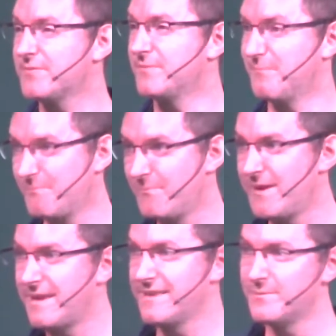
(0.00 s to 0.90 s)

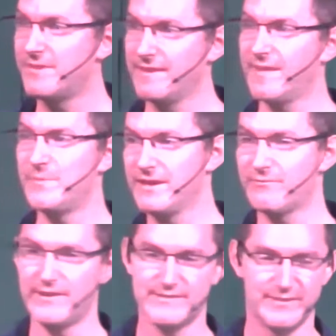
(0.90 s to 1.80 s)
making them think they're being
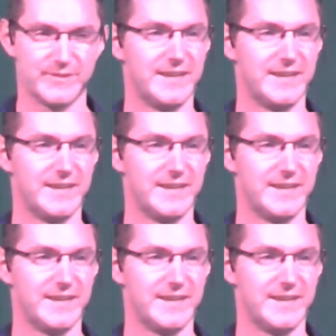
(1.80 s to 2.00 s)
offensive.